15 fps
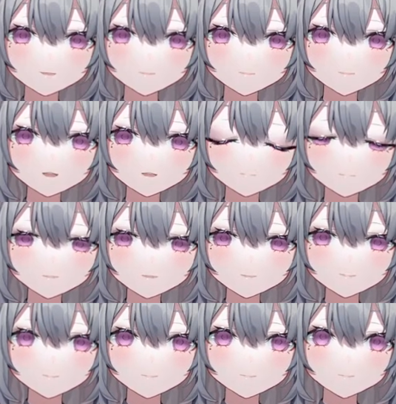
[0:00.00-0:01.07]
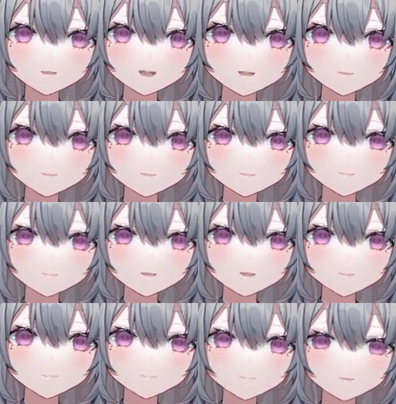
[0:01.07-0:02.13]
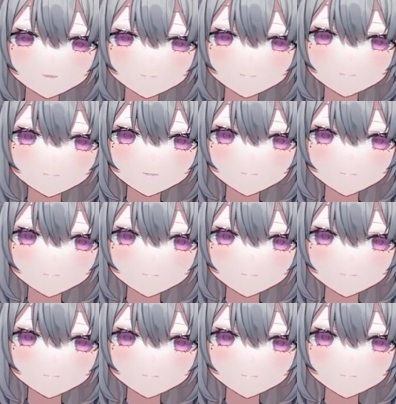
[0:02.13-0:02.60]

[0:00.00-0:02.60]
so I put like these like scrunched